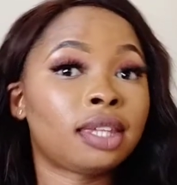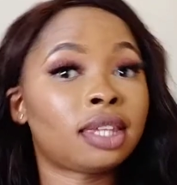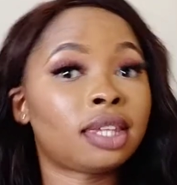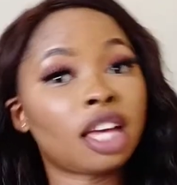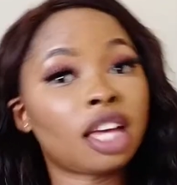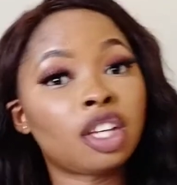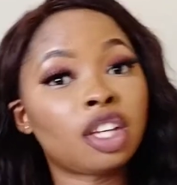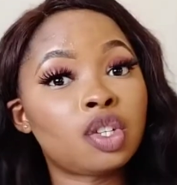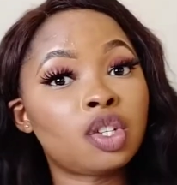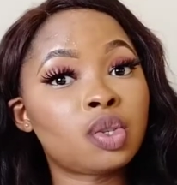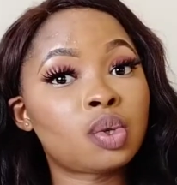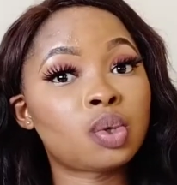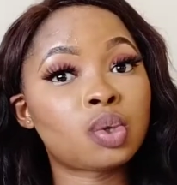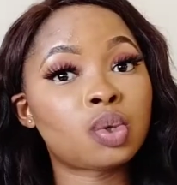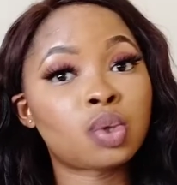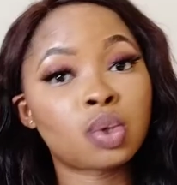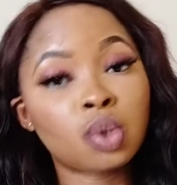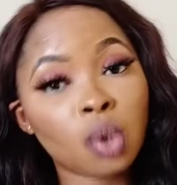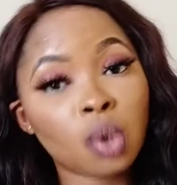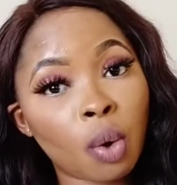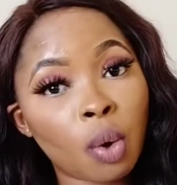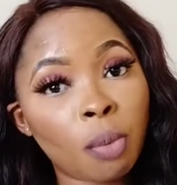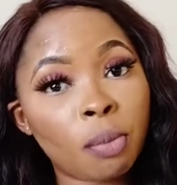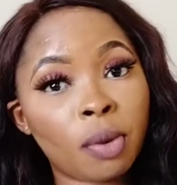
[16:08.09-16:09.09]
Thank you
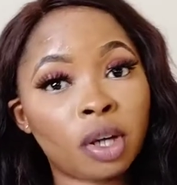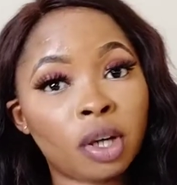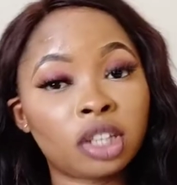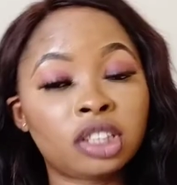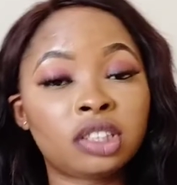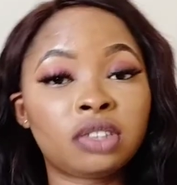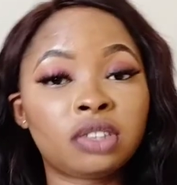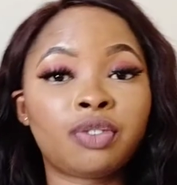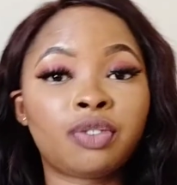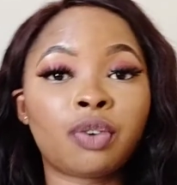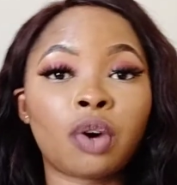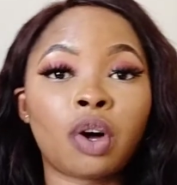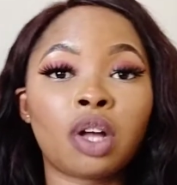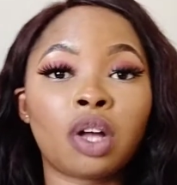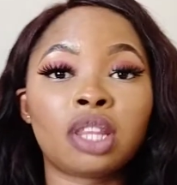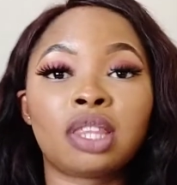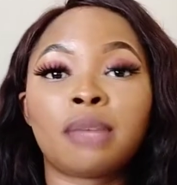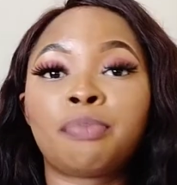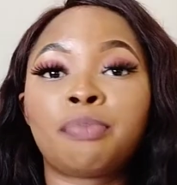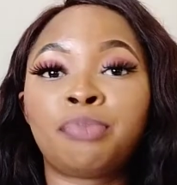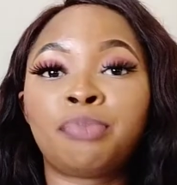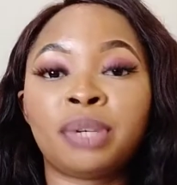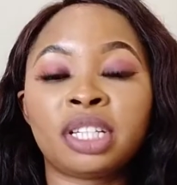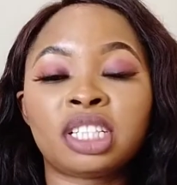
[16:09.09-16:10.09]
so much for
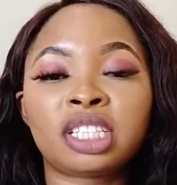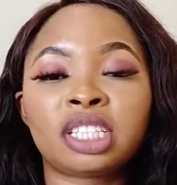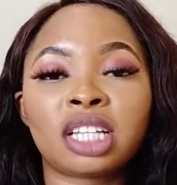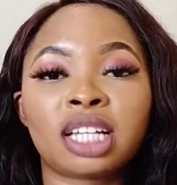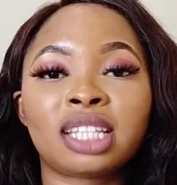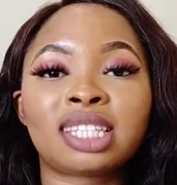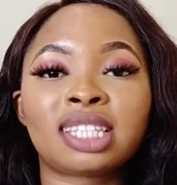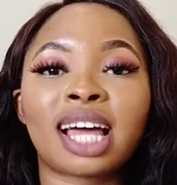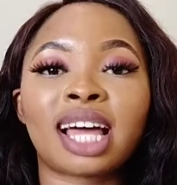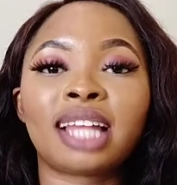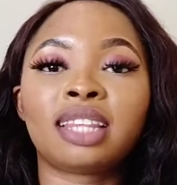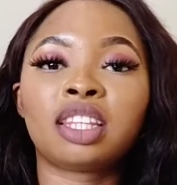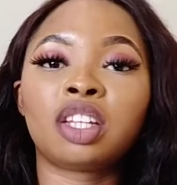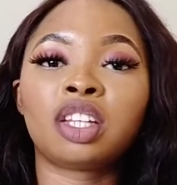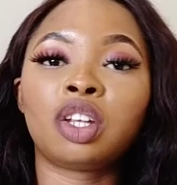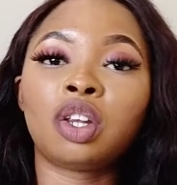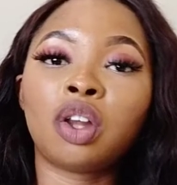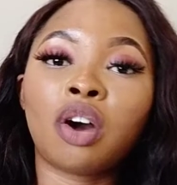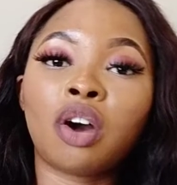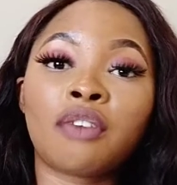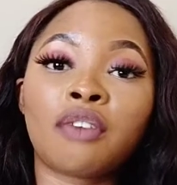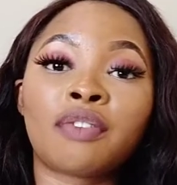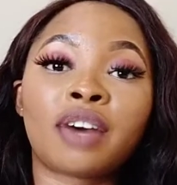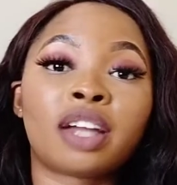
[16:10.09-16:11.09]
the patience and the
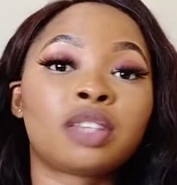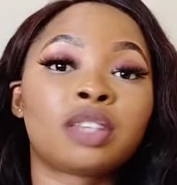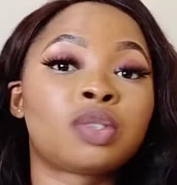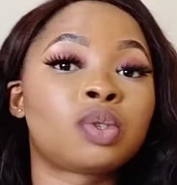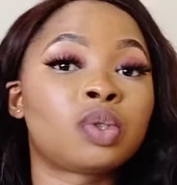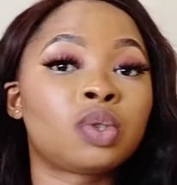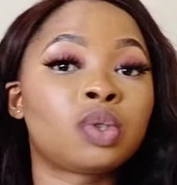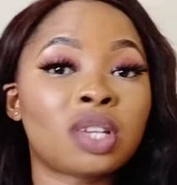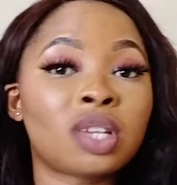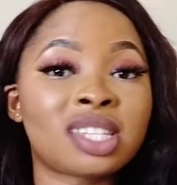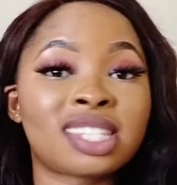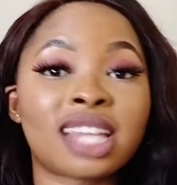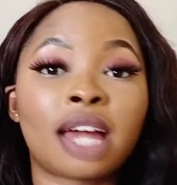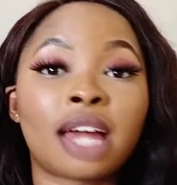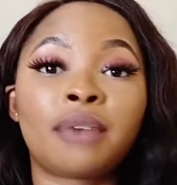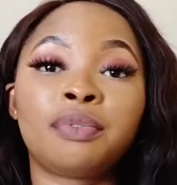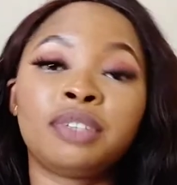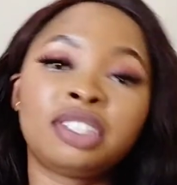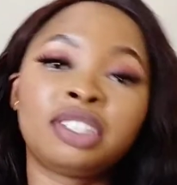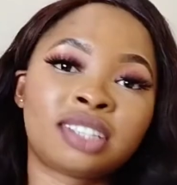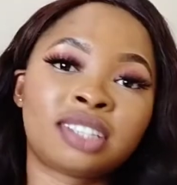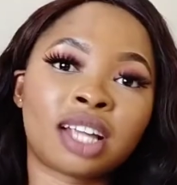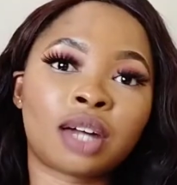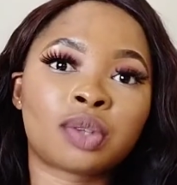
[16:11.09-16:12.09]
love, and to those that
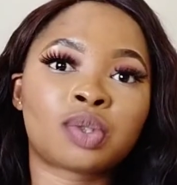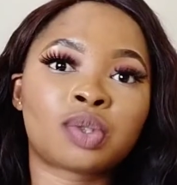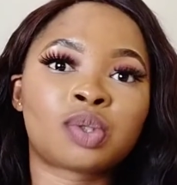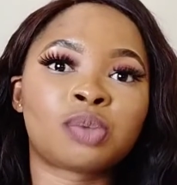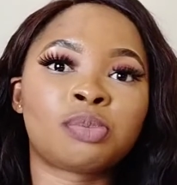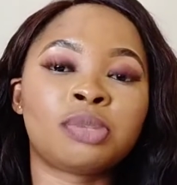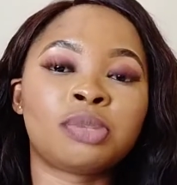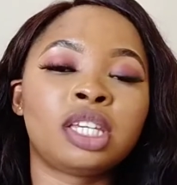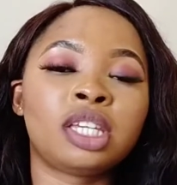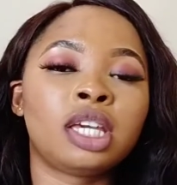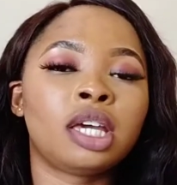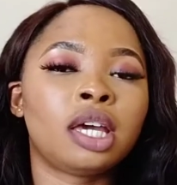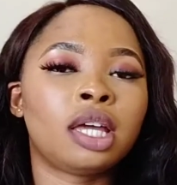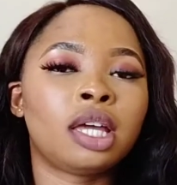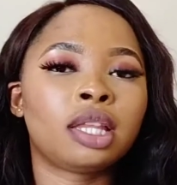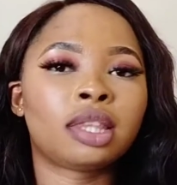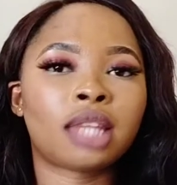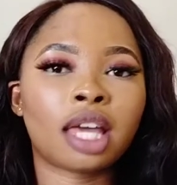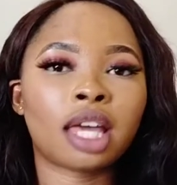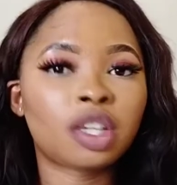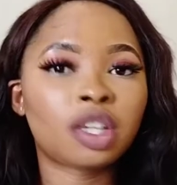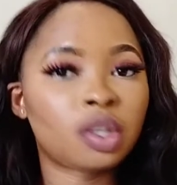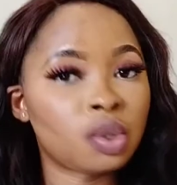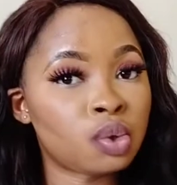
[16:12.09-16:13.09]
reached out to me,
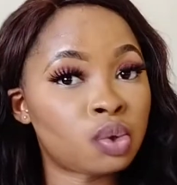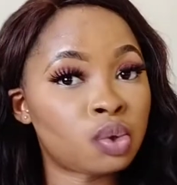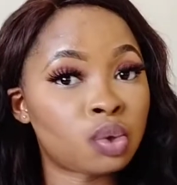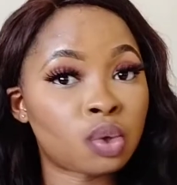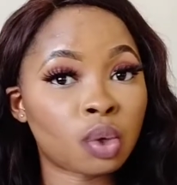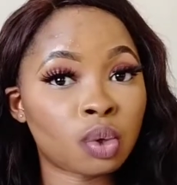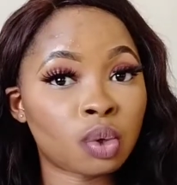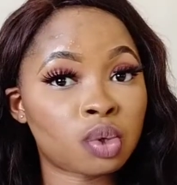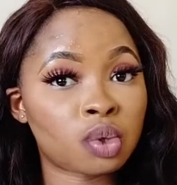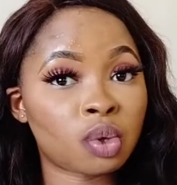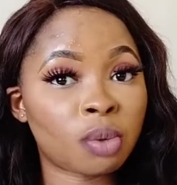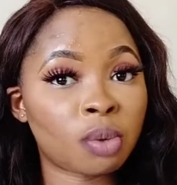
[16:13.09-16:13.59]
thank you so